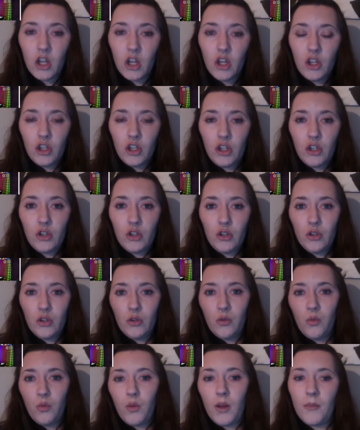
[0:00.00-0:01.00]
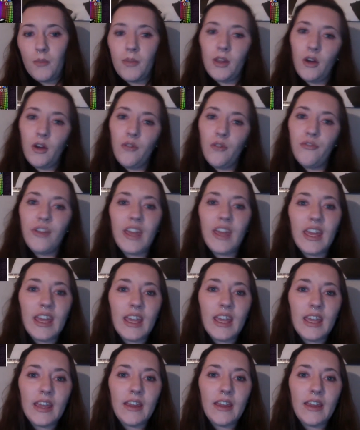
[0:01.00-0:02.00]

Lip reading: who won PLV,